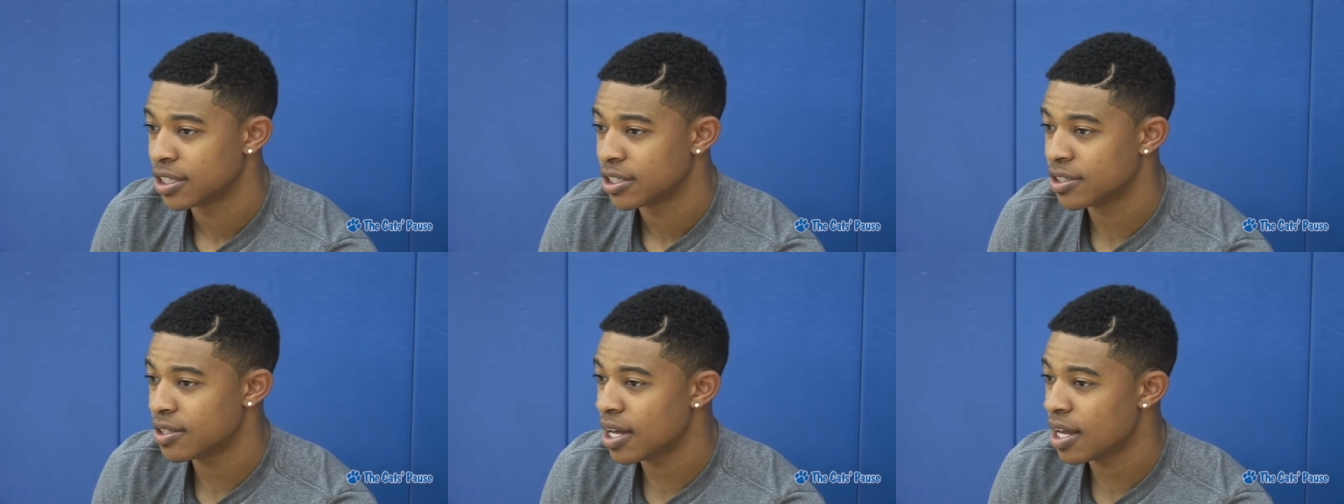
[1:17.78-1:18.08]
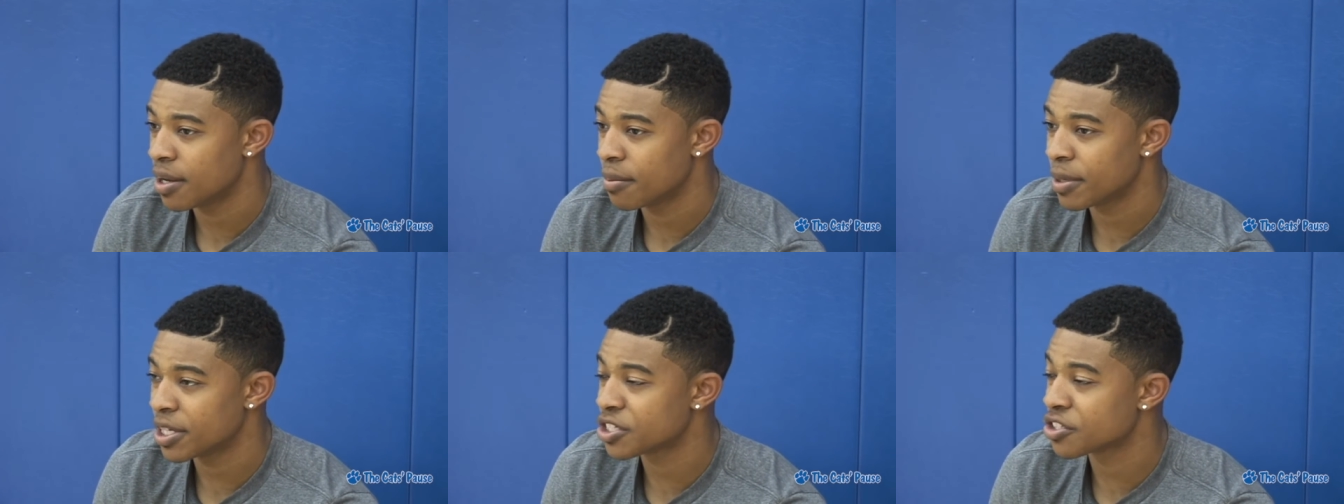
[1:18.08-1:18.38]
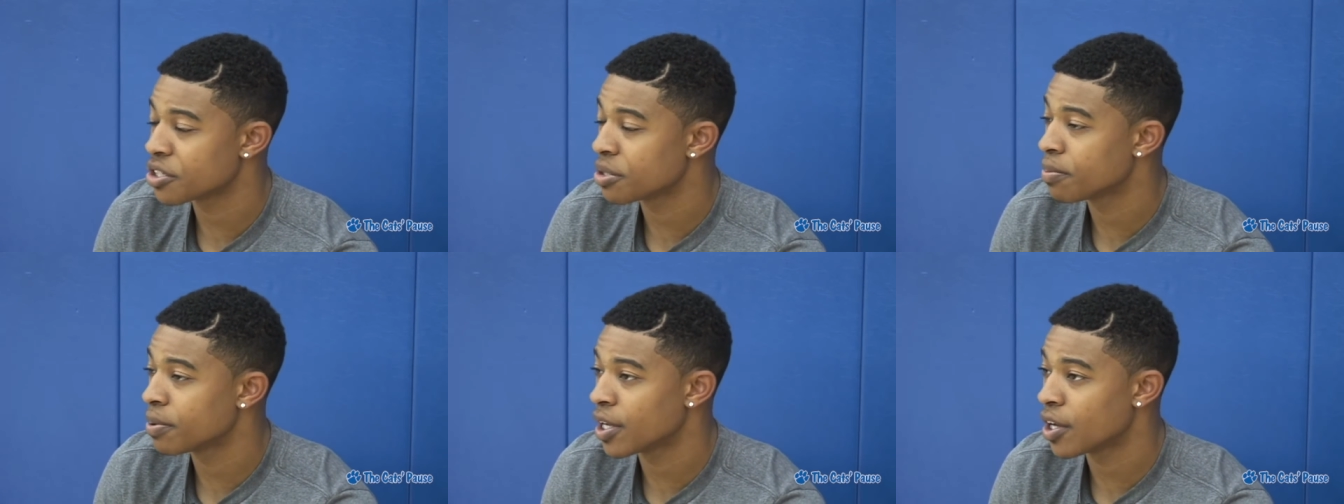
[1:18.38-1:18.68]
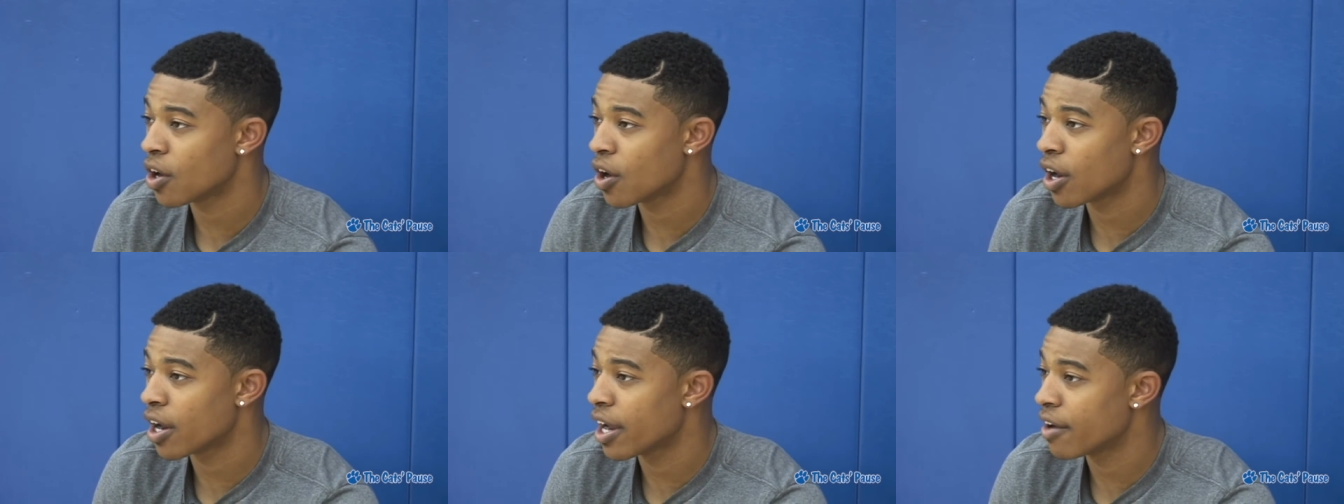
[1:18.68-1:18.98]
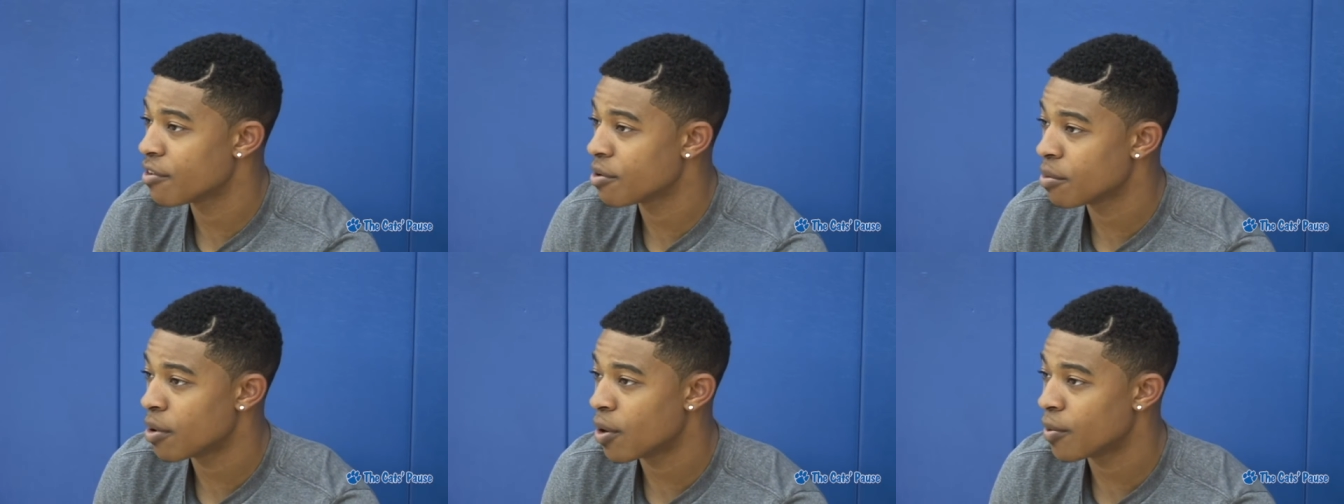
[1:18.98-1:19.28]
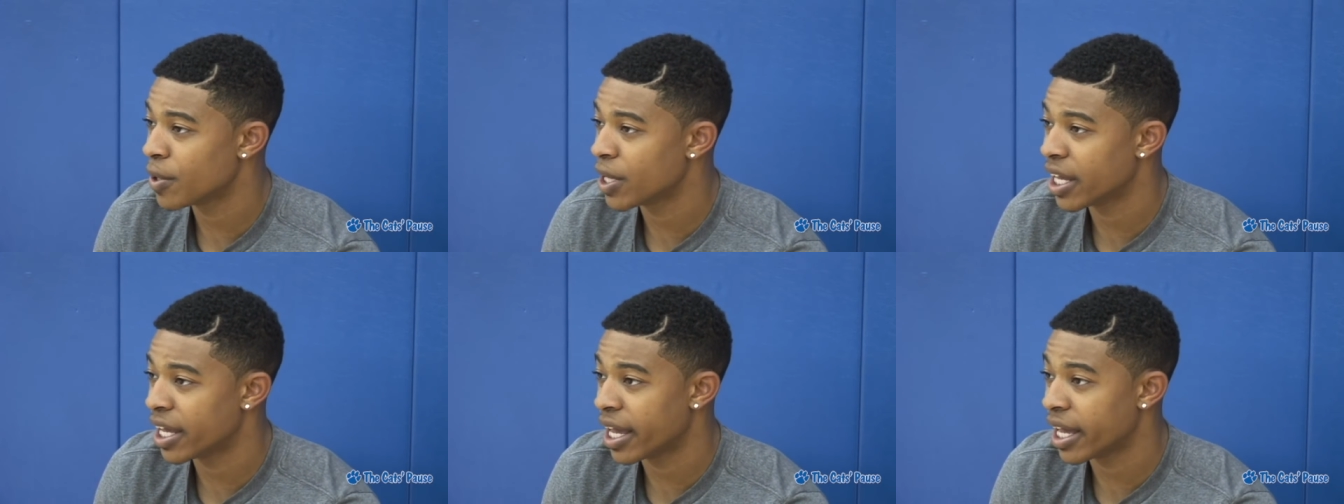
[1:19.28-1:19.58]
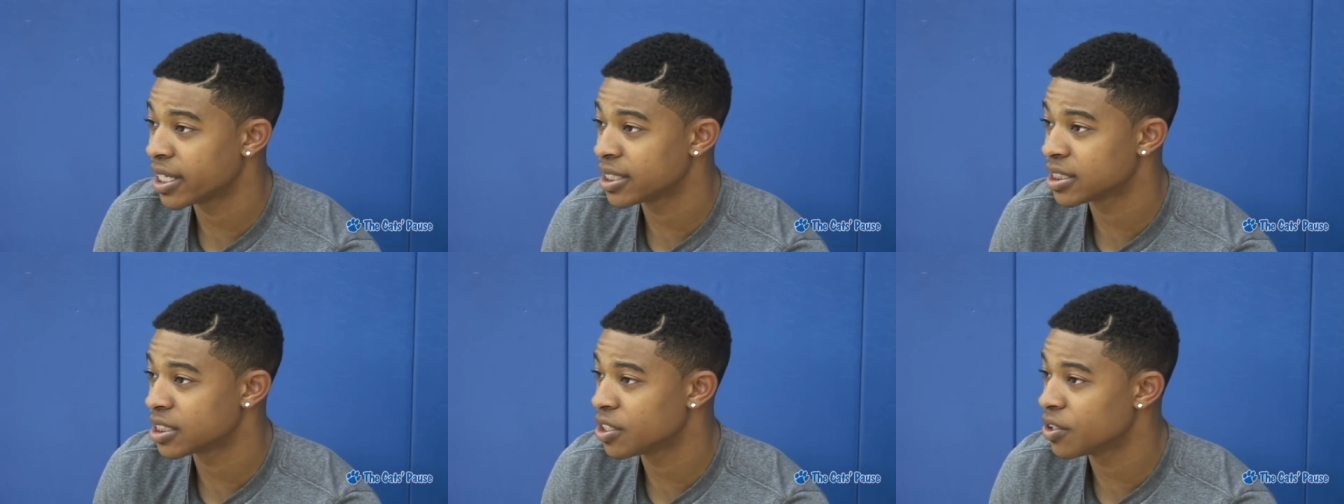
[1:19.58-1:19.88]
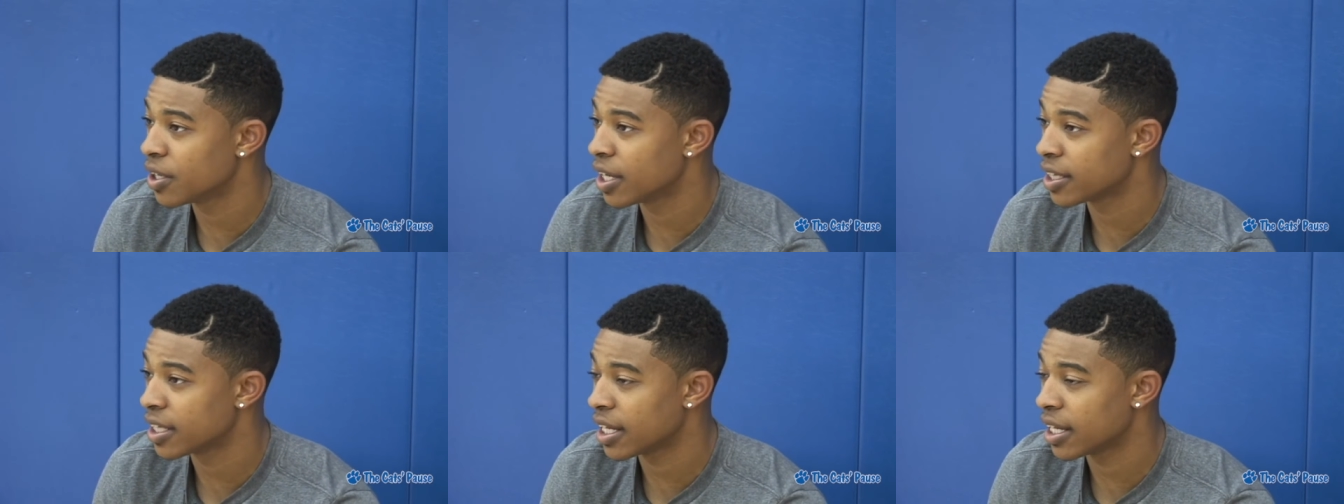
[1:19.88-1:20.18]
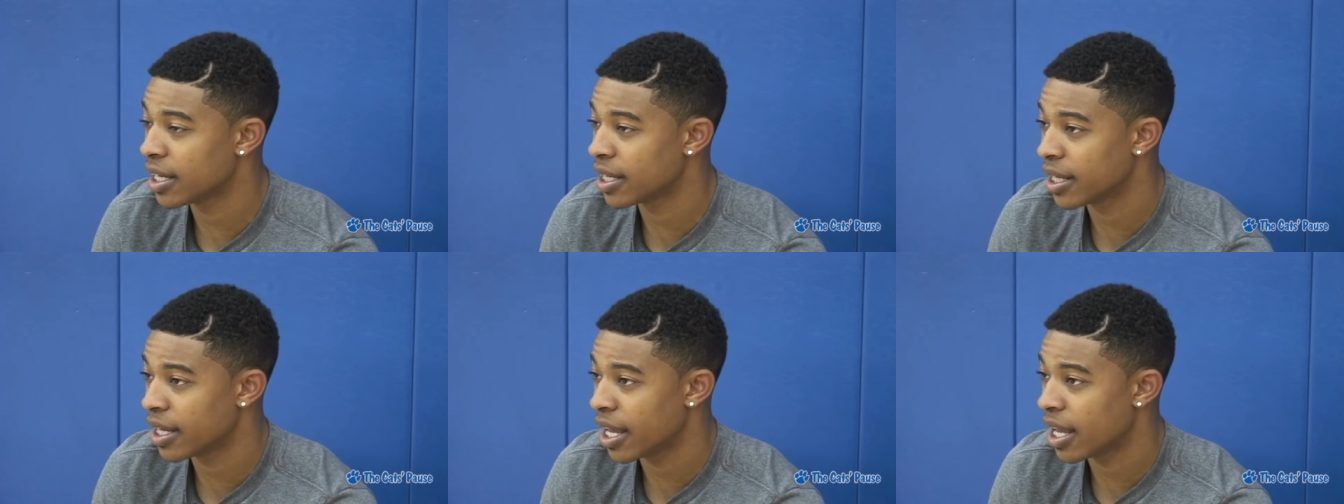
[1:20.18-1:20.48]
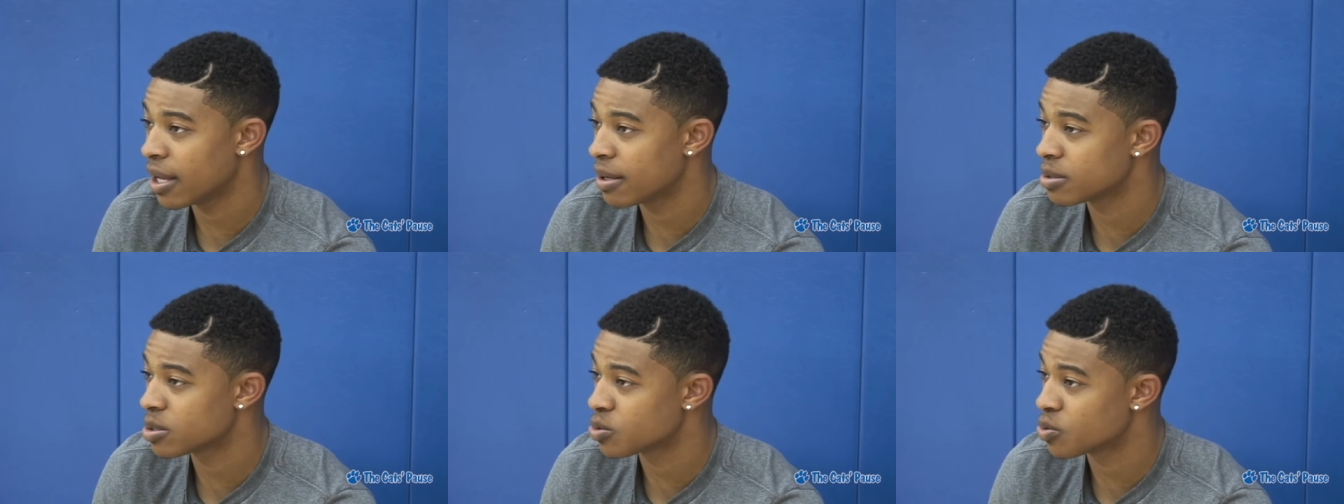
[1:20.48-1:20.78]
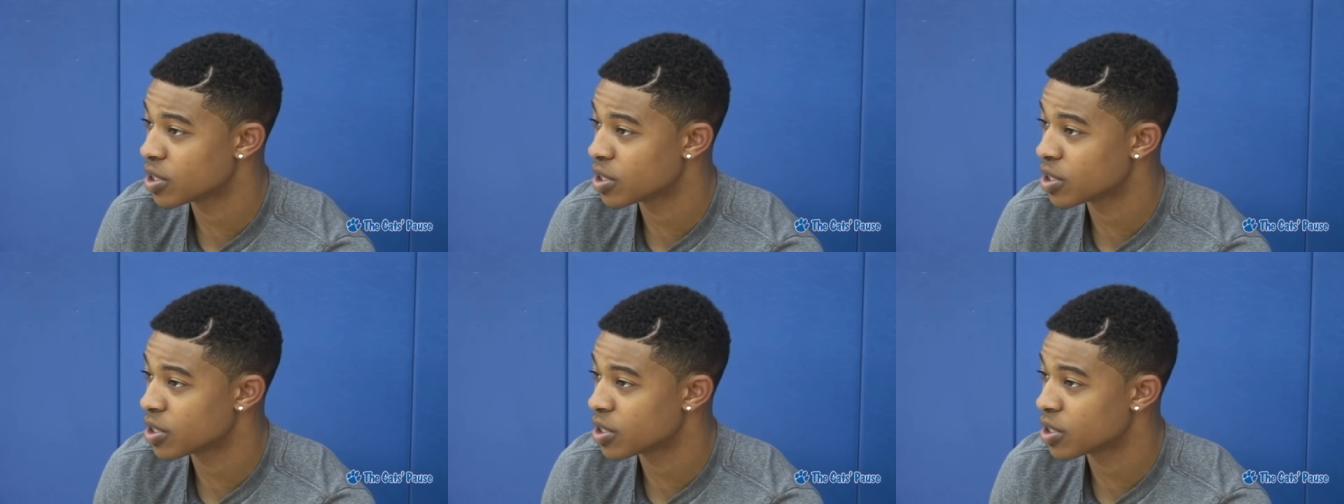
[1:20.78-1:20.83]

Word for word: you got to make sure you play hard every moment and execute at the end of games.